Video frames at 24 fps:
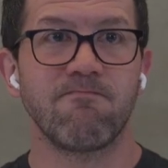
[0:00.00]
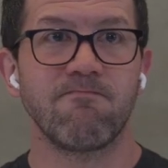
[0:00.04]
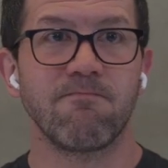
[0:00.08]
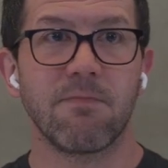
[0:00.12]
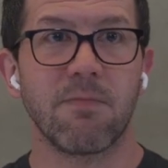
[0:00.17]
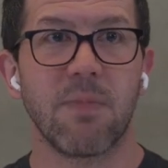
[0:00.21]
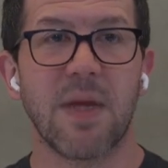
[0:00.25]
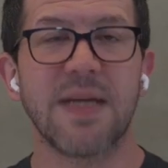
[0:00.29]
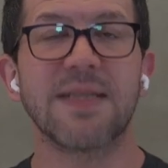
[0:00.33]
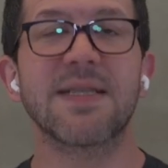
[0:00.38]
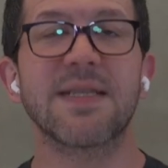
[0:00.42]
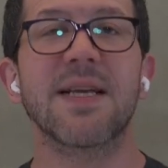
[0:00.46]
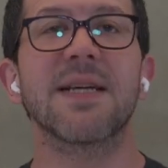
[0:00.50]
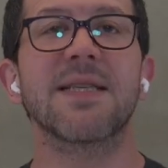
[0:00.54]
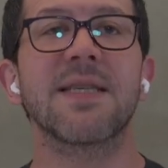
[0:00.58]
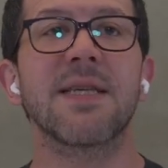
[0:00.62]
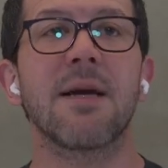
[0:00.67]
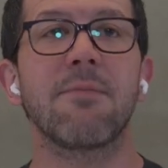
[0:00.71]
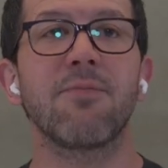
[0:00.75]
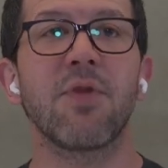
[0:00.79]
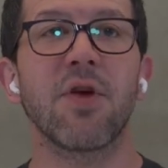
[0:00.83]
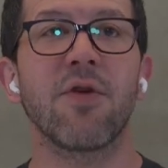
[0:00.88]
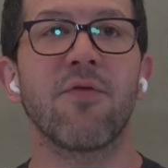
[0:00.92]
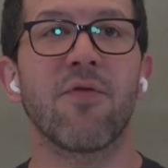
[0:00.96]
It's got
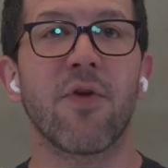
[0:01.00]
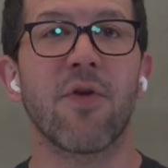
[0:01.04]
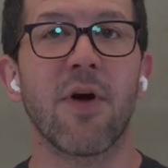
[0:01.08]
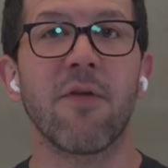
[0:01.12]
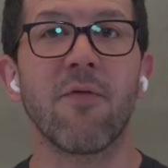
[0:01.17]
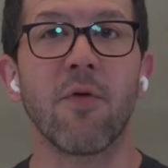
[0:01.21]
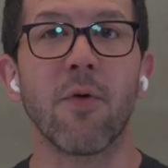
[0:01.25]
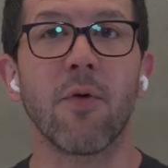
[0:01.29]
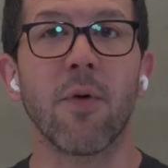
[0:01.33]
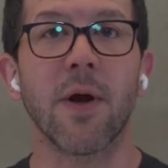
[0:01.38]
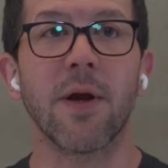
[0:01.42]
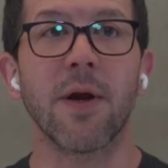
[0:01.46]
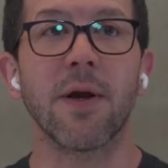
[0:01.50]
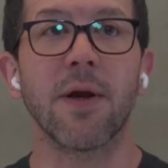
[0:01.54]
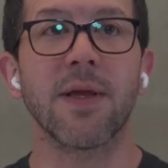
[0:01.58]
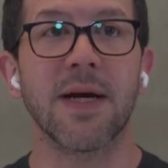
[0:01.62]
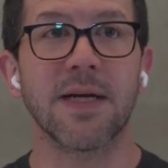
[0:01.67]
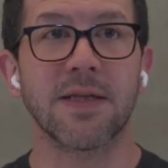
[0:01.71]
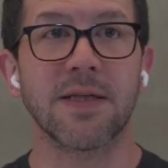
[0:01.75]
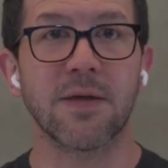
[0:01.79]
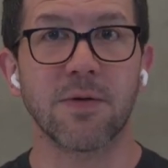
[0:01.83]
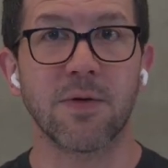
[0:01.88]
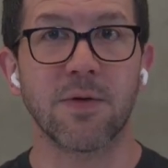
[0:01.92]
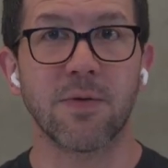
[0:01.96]
something for everyone. And
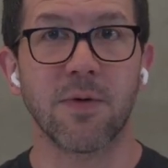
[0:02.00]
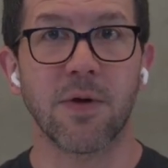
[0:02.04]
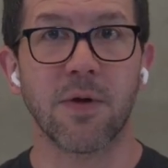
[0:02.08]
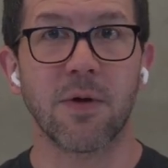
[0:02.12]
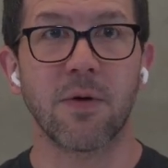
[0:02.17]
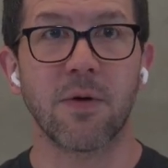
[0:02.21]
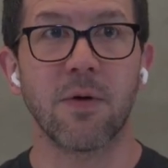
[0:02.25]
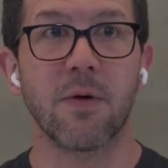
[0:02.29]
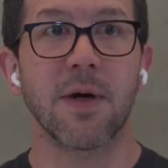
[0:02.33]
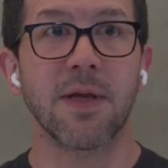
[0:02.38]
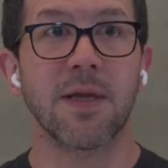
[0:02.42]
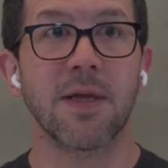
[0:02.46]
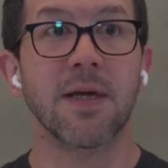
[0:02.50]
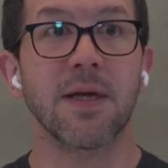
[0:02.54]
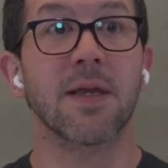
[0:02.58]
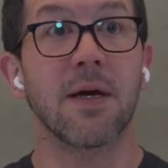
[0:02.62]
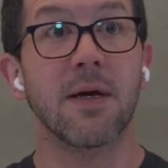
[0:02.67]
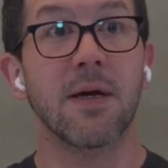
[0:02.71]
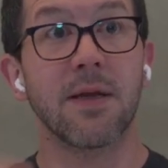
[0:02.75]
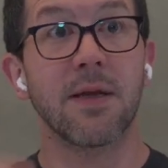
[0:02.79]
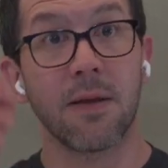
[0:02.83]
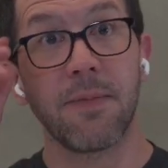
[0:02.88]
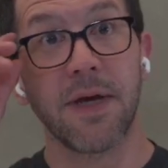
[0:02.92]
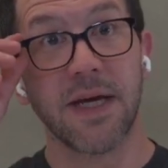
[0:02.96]
that's what's really cool. I think
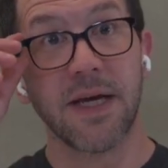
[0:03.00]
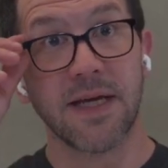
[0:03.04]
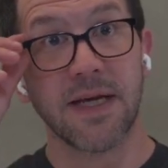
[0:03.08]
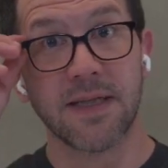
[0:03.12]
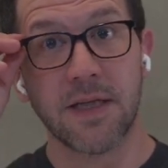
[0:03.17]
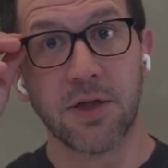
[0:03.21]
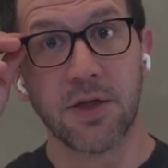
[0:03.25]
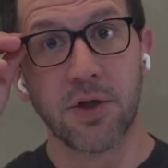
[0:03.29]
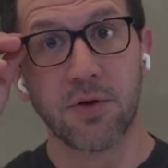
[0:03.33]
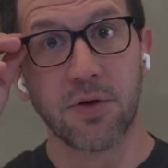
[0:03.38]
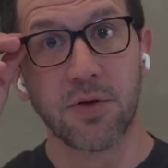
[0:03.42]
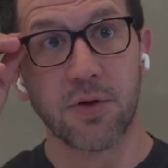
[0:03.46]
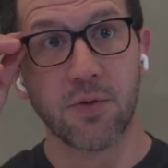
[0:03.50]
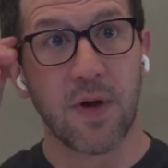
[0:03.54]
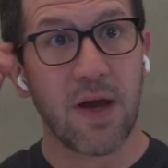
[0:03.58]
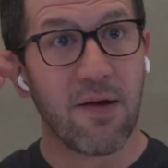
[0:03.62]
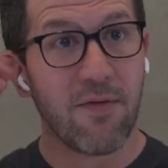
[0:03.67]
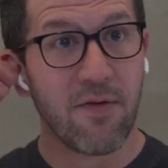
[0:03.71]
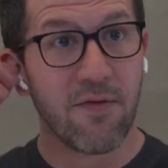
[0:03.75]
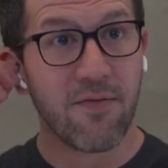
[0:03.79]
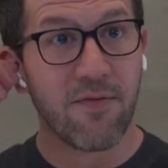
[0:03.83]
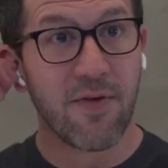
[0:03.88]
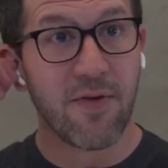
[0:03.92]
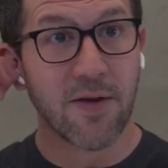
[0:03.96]
that the biggest issue is we
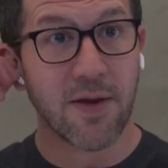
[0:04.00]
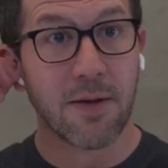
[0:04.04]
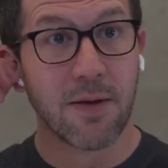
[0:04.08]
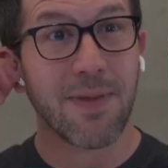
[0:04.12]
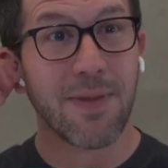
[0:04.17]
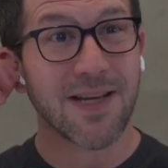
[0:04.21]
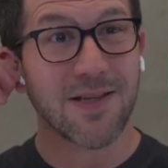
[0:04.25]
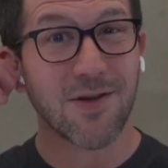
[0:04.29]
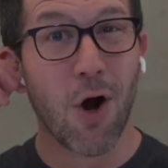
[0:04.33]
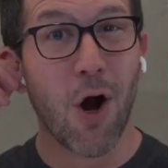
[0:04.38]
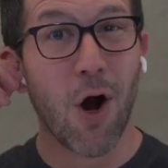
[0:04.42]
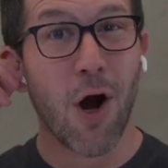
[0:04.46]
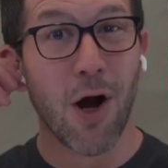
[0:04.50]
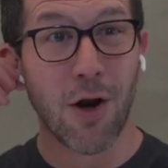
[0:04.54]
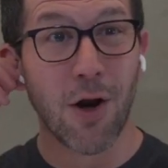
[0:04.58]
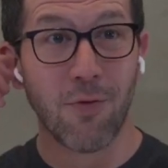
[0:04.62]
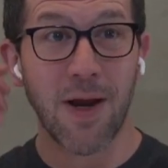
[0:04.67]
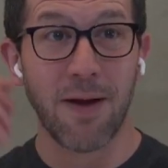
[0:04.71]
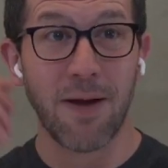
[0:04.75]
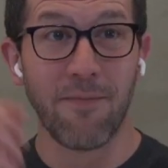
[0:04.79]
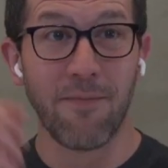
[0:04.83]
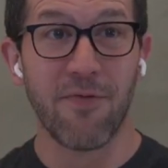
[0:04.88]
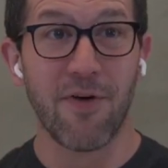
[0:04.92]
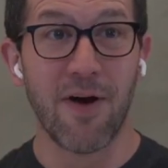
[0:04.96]
haven't found the best
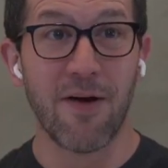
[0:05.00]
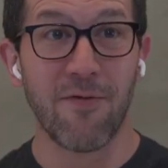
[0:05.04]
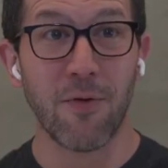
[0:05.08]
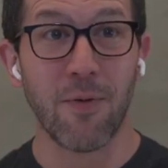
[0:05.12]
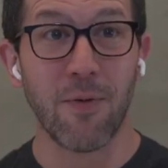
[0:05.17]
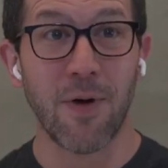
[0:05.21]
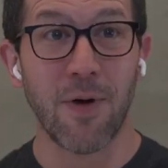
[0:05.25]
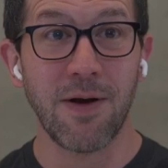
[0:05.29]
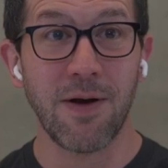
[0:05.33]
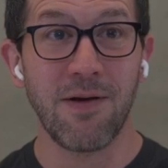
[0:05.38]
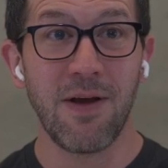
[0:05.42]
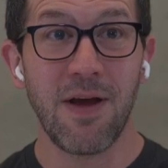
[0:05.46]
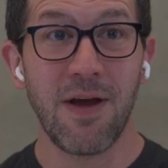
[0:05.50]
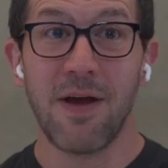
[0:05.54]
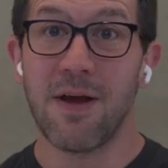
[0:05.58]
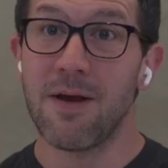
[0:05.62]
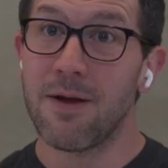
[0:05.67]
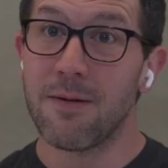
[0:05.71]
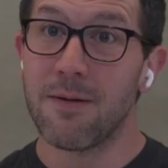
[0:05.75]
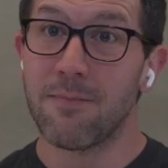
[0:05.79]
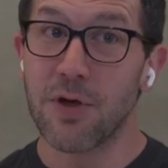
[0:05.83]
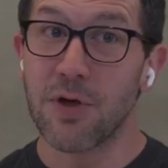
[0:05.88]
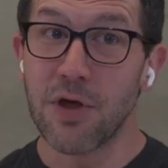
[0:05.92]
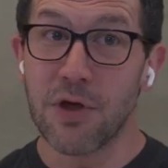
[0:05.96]
on-ramp for everyone.
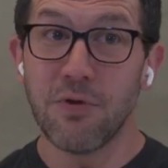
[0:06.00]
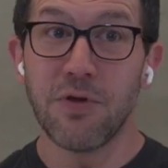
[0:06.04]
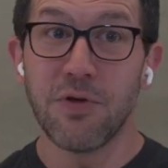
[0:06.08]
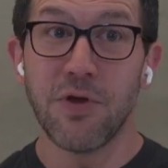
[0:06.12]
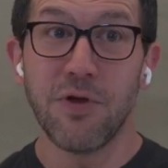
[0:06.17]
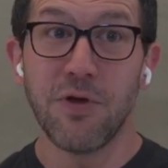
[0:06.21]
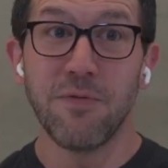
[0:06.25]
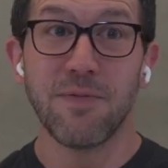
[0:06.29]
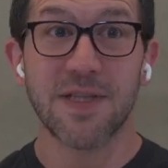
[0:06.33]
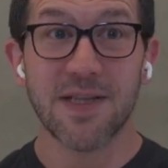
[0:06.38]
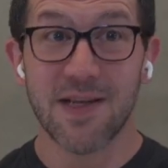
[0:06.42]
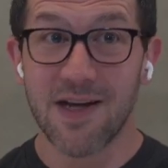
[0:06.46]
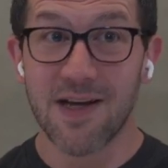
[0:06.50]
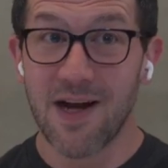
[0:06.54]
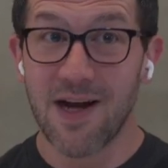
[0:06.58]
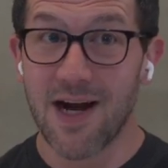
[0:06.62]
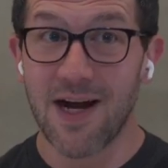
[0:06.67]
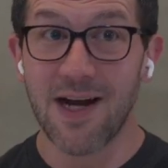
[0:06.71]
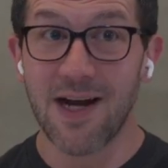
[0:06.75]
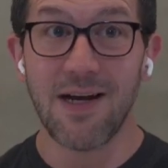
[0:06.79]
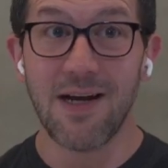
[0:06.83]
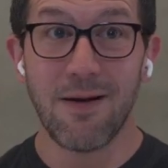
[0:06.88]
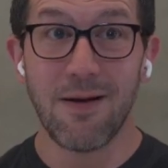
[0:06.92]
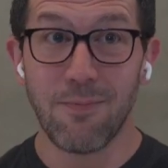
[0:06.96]
But YouTube is
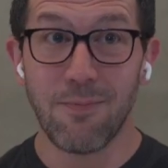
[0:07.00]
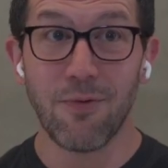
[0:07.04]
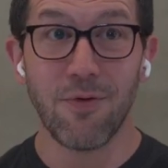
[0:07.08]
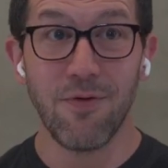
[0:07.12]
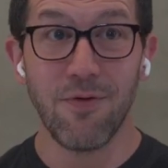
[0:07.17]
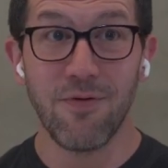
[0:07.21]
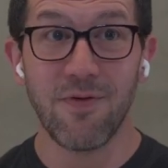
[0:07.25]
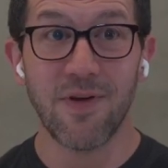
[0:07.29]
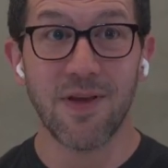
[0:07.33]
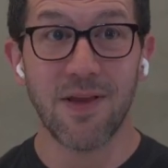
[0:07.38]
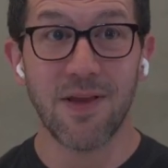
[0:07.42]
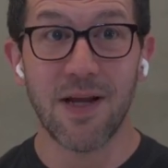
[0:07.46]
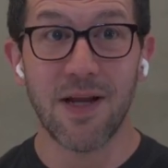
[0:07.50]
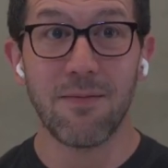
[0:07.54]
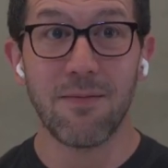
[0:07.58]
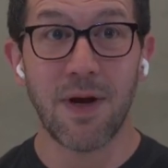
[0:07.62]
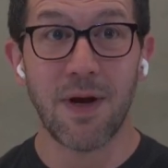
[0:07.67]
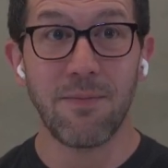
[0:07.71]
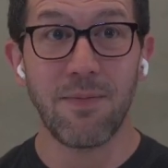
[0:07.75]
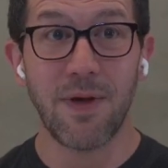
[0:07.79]
kind of proving that it might be